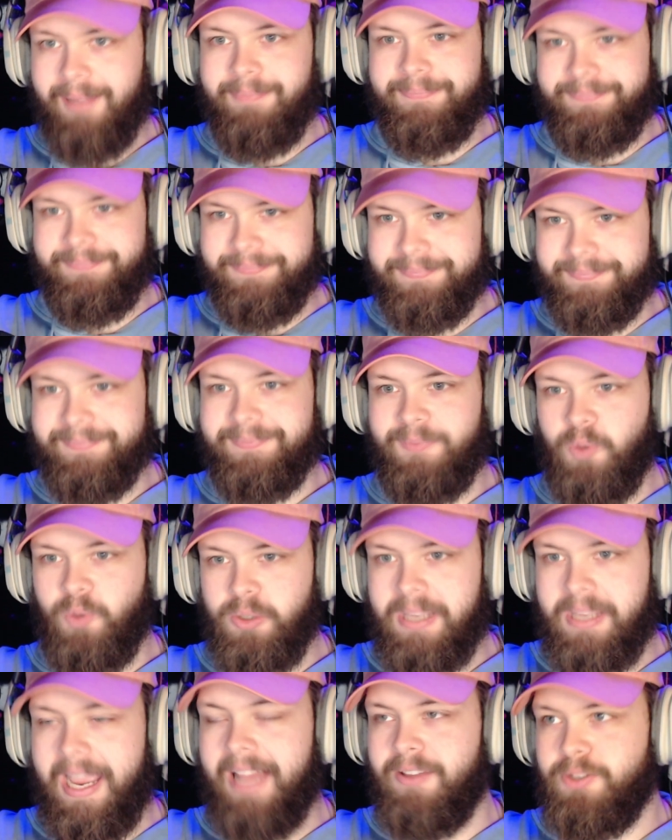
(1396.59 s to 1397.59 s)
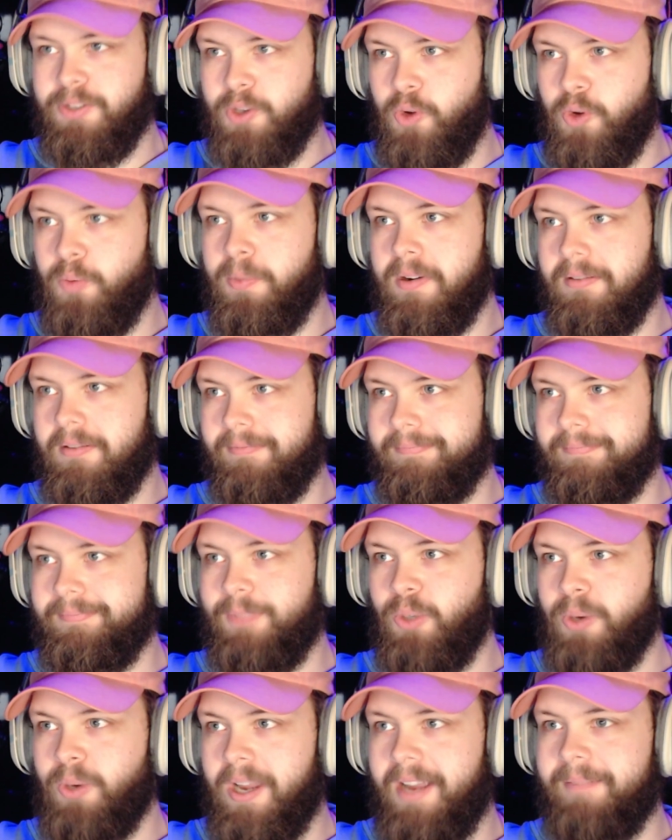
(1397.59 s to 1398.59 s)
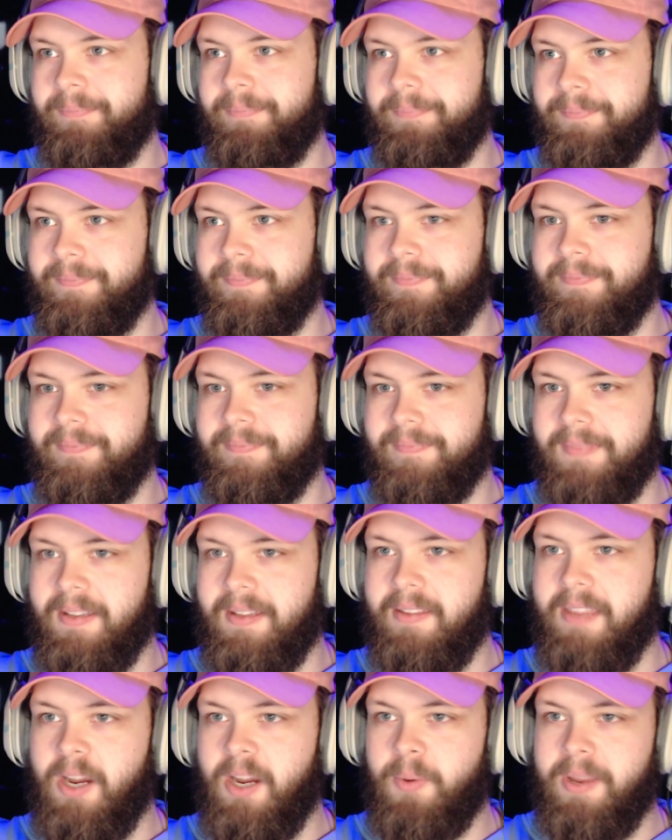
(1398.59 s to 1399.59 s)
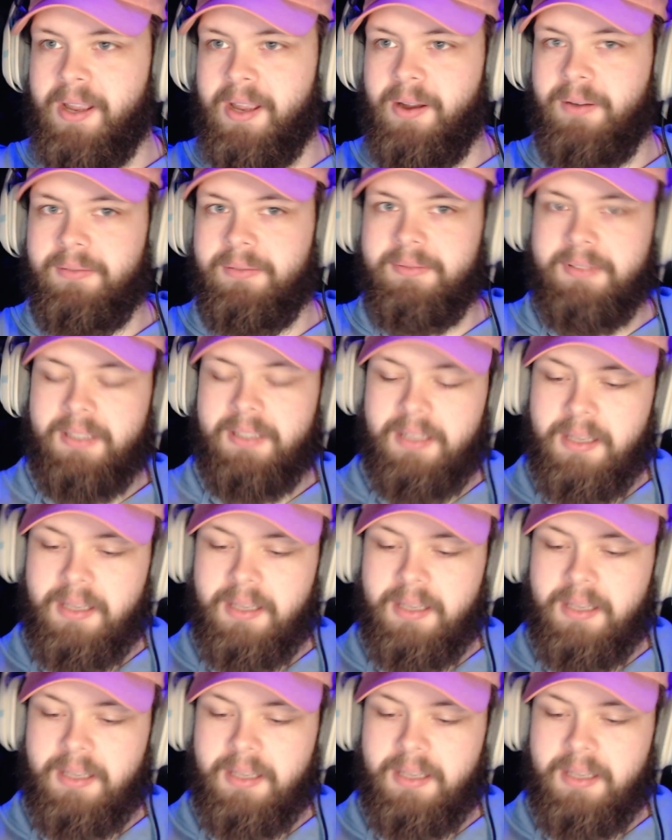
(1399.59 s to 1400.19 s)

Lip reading: It was Alice Cooper. Okay. There we go.